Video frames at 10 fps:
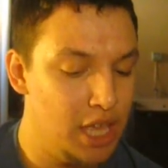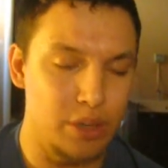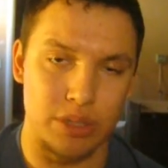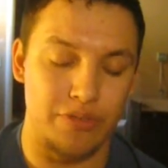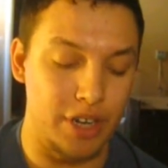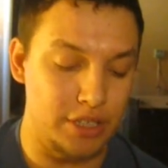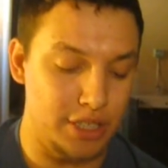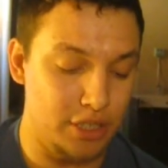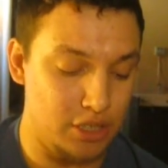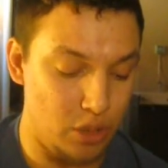It was a fair
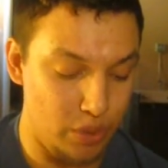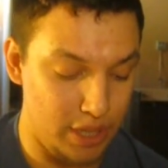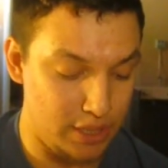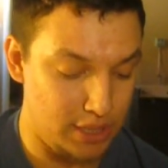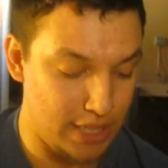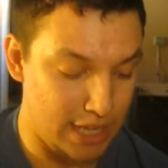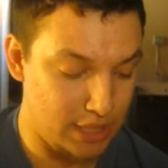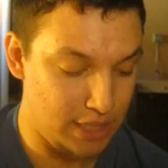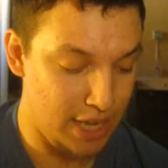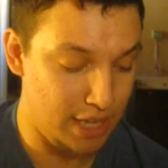deal, so I went and
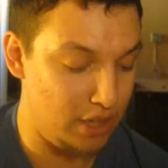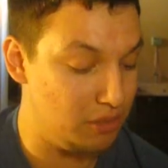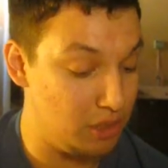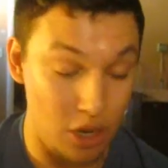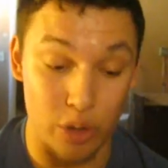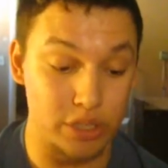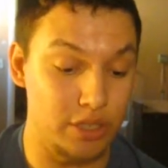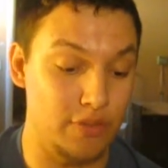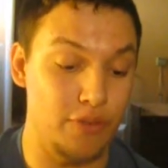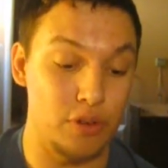snatched that, and I was always
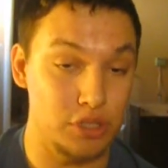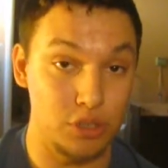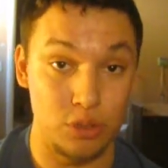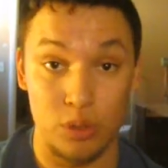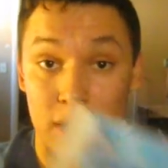looking forward to